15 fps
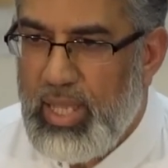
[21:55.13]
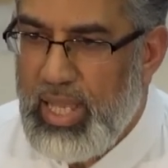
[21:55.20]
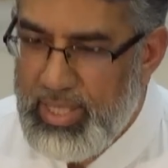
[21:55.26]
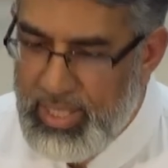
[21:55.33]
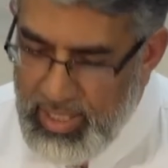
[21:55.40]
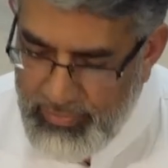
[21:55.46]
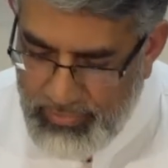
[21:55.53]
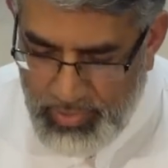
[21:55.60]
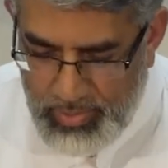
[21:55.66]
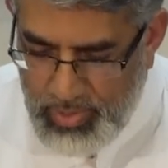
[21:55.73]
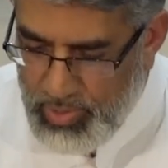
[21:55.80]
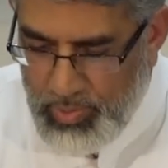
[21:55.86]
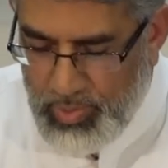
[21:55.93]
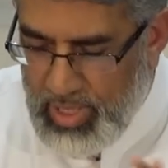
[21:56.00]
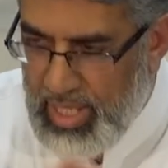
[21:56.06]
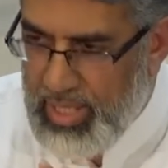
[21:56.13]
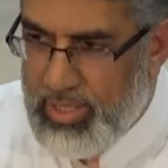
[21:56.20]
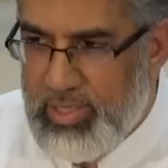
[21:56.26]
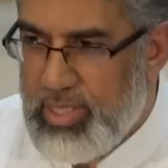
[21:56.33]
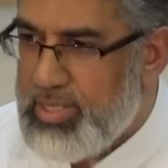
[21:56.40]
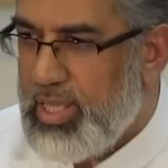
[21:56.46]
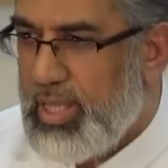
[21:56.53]
And they view the
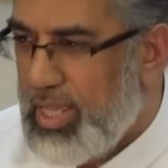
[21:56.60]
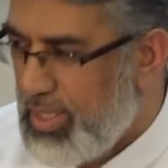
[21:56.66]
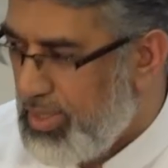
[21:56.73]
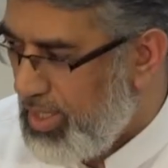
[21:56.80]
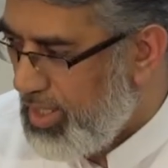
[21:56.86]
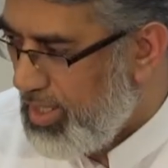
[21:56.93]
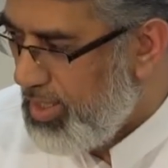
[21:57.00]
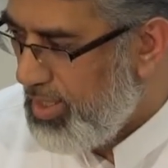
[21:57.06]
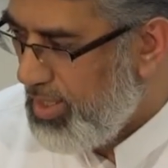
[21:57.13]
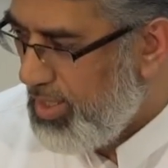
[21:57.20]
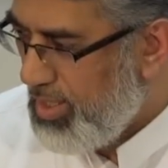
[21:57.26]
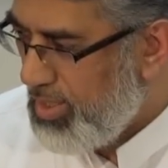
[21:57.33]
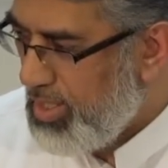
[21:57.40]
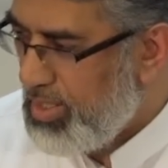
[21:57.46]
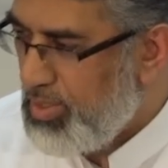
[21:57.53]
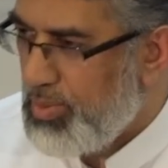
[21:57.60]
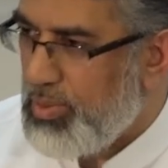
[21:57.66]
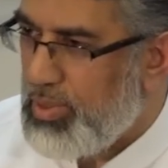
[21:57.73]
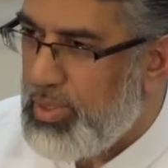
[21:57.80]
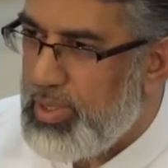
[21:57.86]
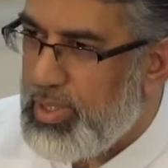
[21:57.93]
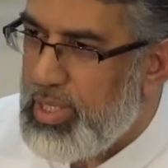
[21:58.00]
Quran just like that. They
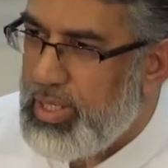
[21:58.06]
don't